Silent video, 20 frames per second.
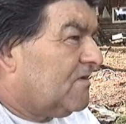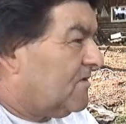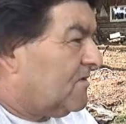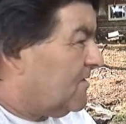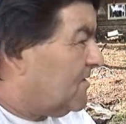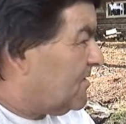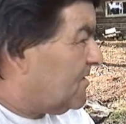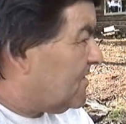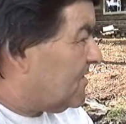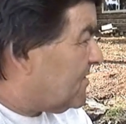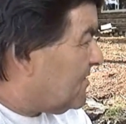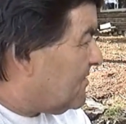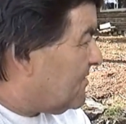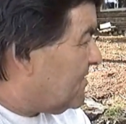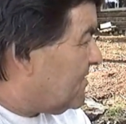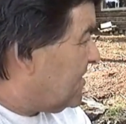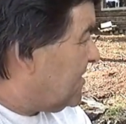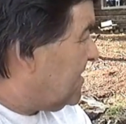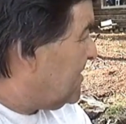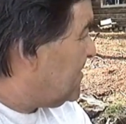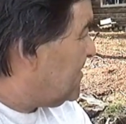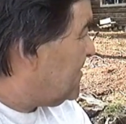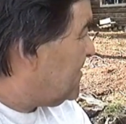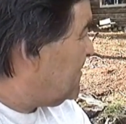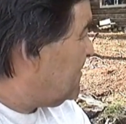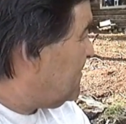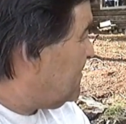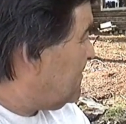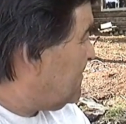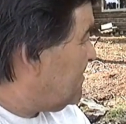Taught us how to catch
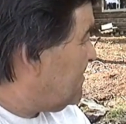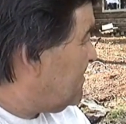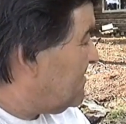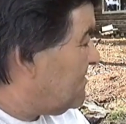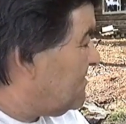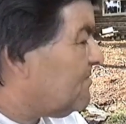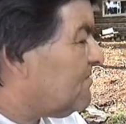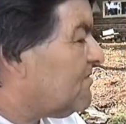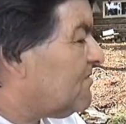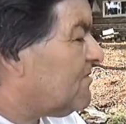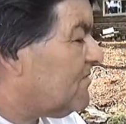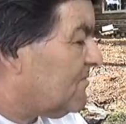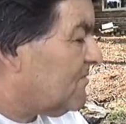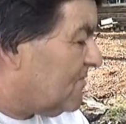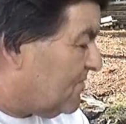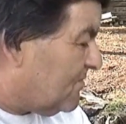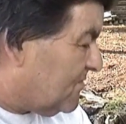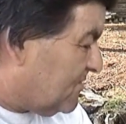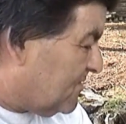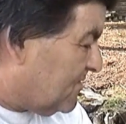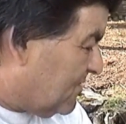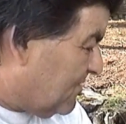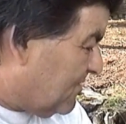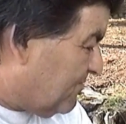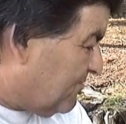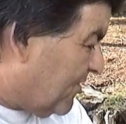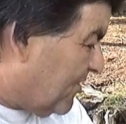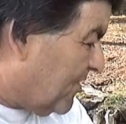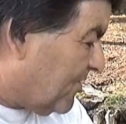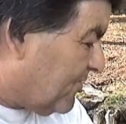a
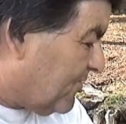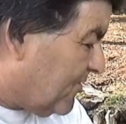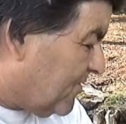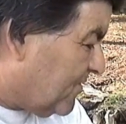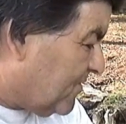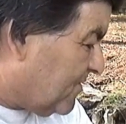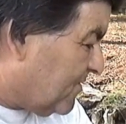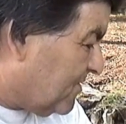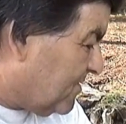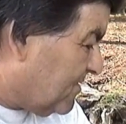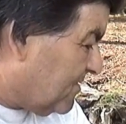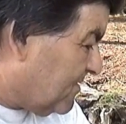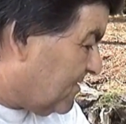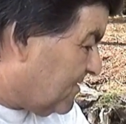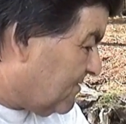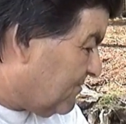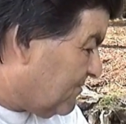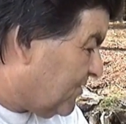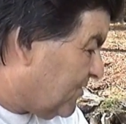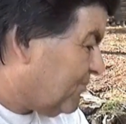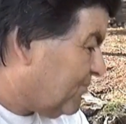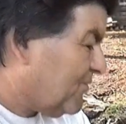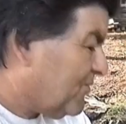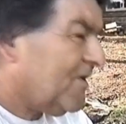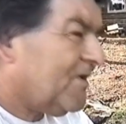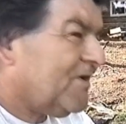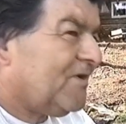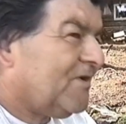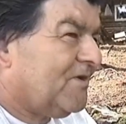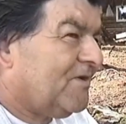partridge. People,
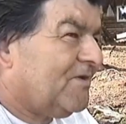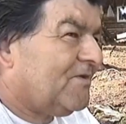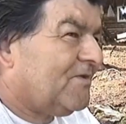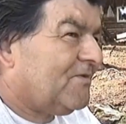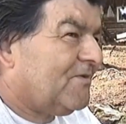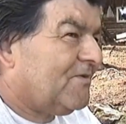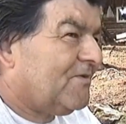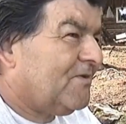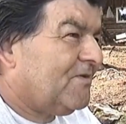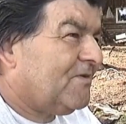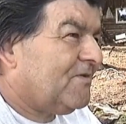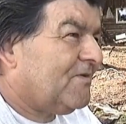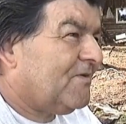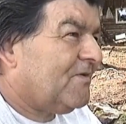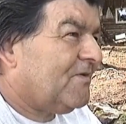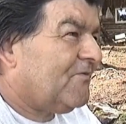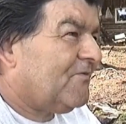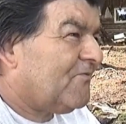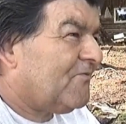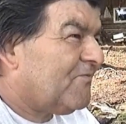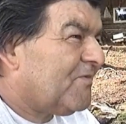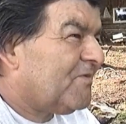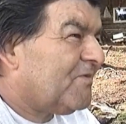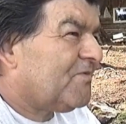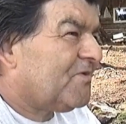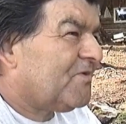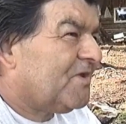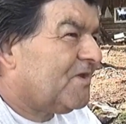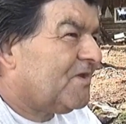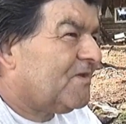I
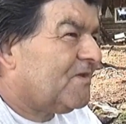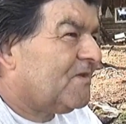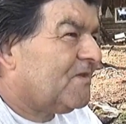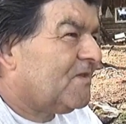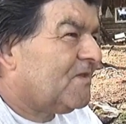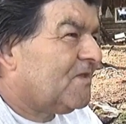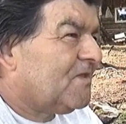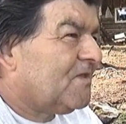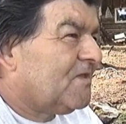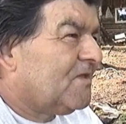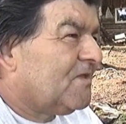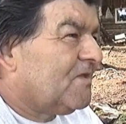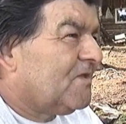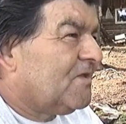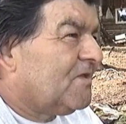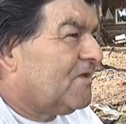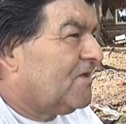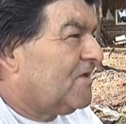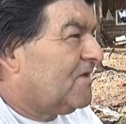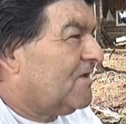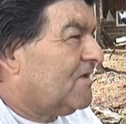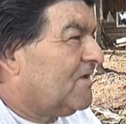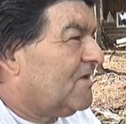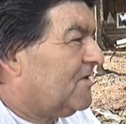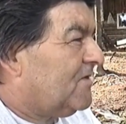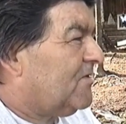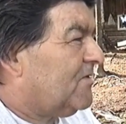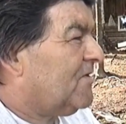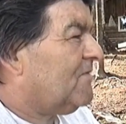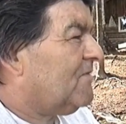remember that. I
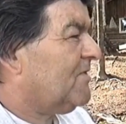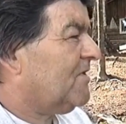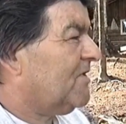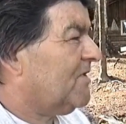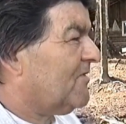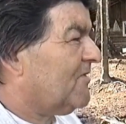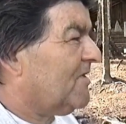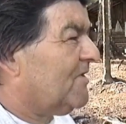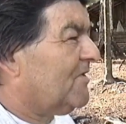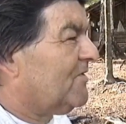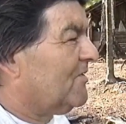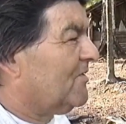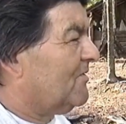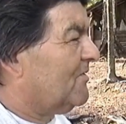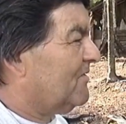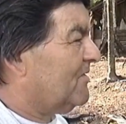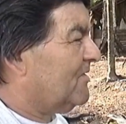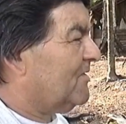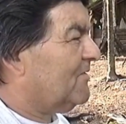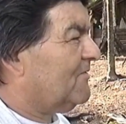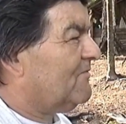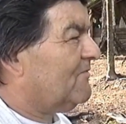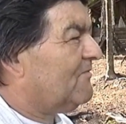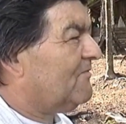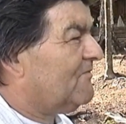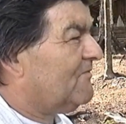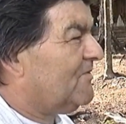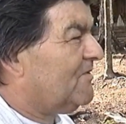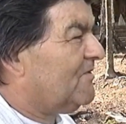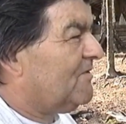tell my grandchildren now,
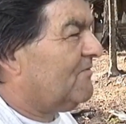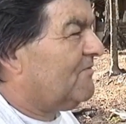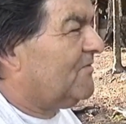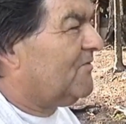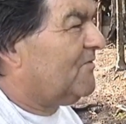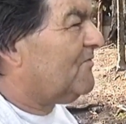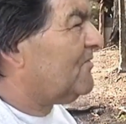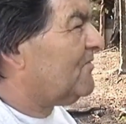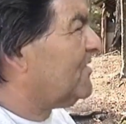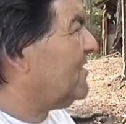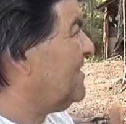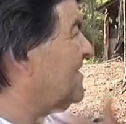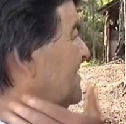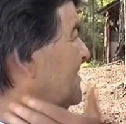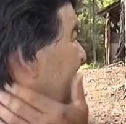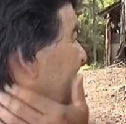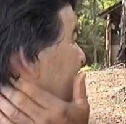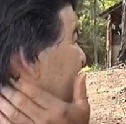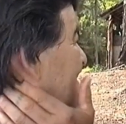we never used a gun in